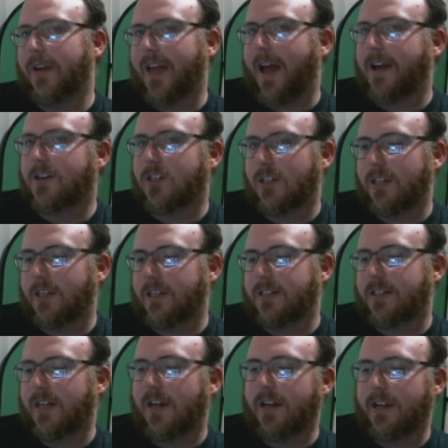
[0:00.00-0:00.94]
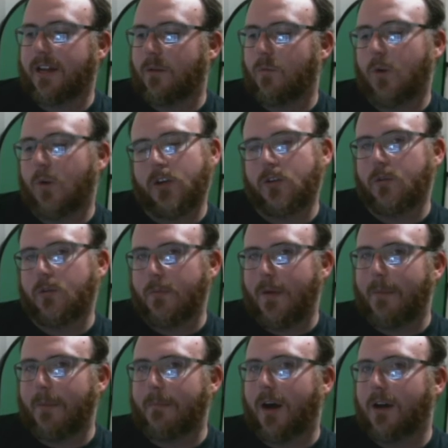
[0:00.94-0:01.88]
actually studied and what you
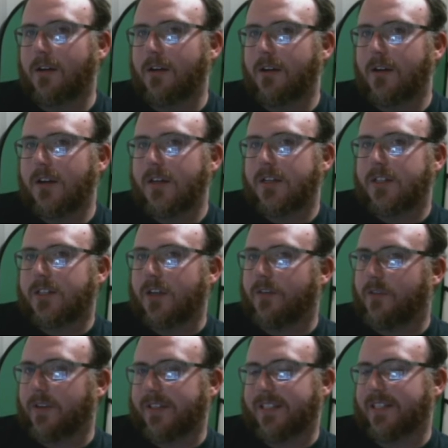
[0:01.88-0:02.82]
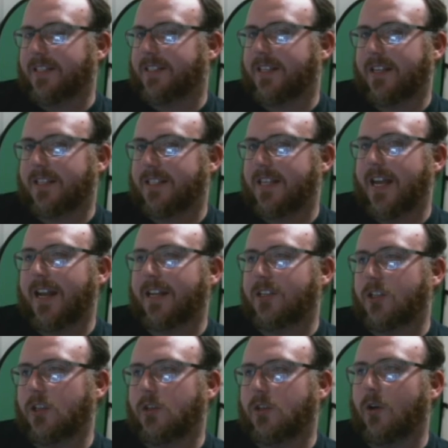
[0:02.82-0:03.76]
remember. So for instance,
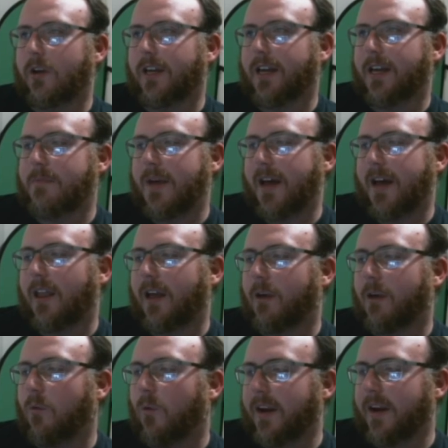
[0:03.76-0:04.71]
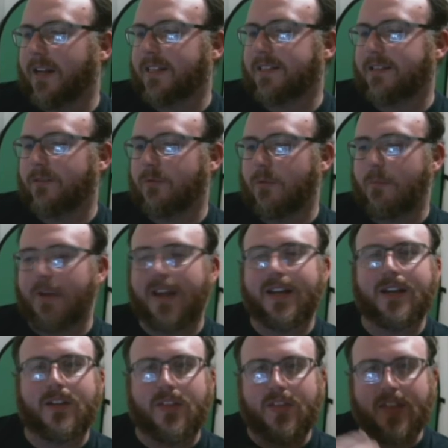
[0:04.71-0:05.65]
aesthetics, you're talking about like what is the
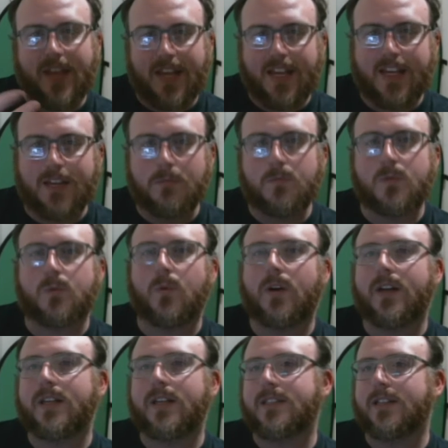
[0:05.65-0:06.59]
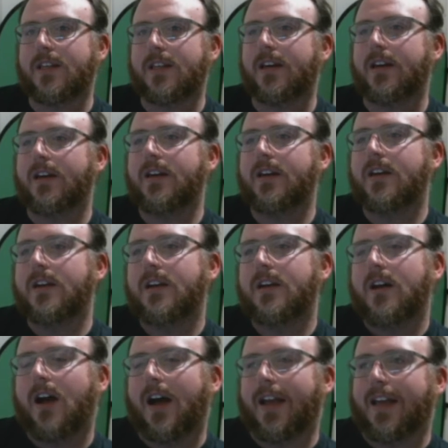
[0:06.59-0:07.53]
repeated themes, what is the,
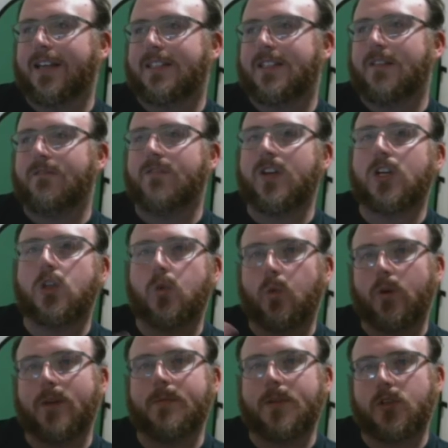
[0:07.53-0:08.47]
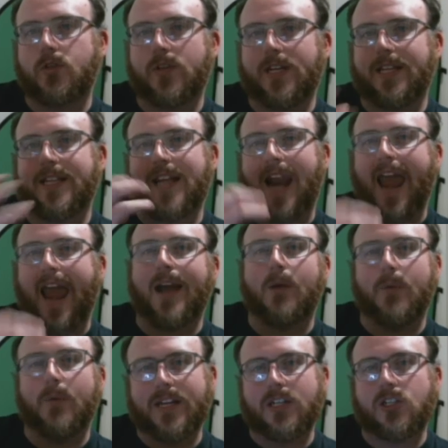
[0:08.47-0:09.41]
I guess, the visual imagery in the
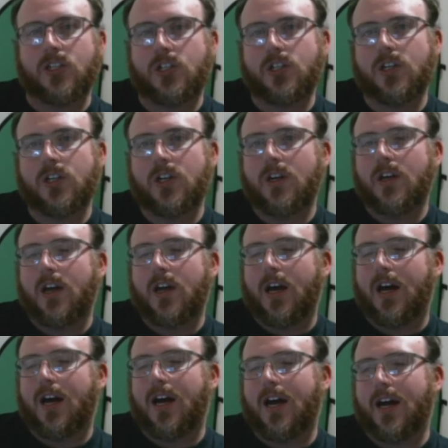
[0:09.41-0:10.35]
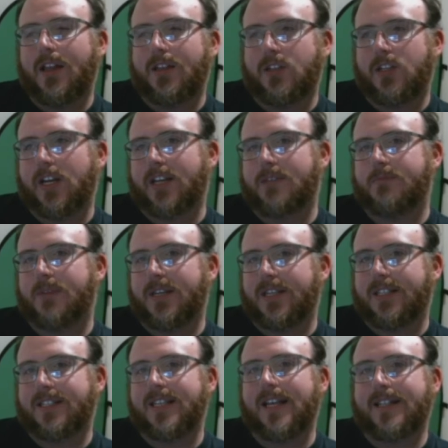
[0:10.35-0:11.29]
language that Shakespeare
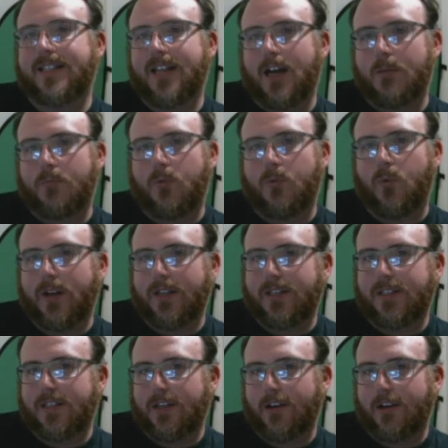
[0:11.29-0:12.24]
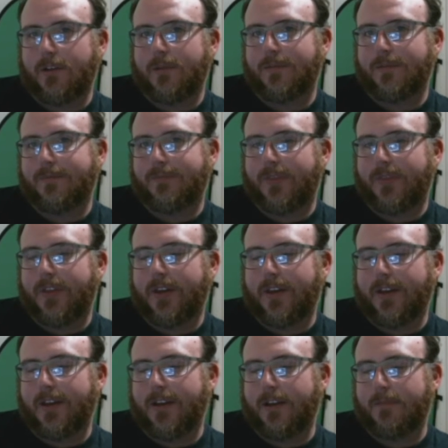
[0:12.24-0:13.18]
sets up, what is,
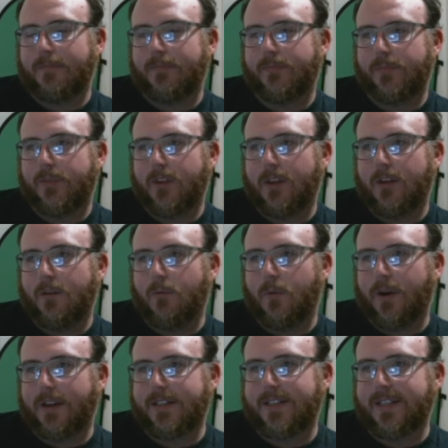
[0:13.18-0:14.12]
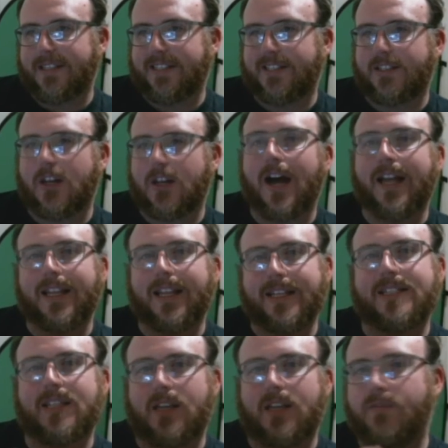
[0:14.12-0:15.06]
what is the
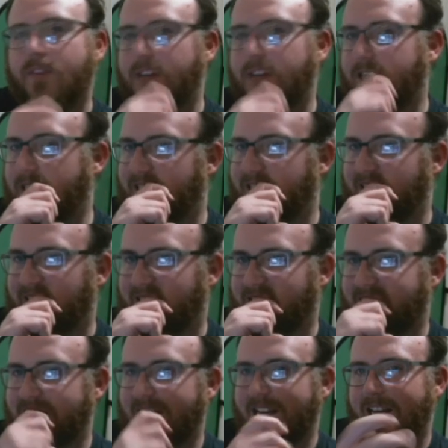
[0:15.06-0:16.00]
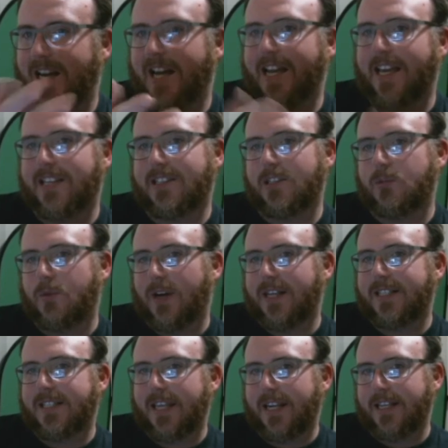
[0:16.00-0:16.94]
stylistic features, I guess, is what
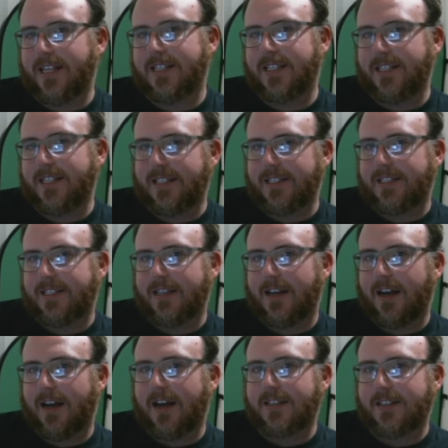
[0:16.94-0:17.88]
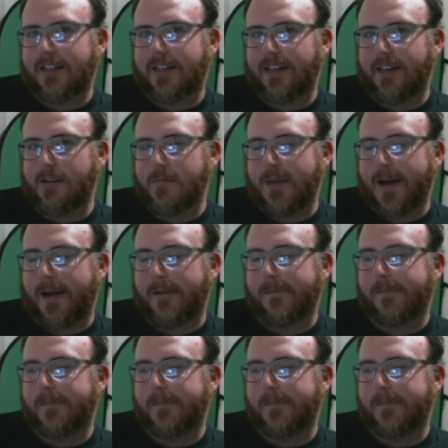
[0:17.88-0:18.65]
aesthetically is asking about.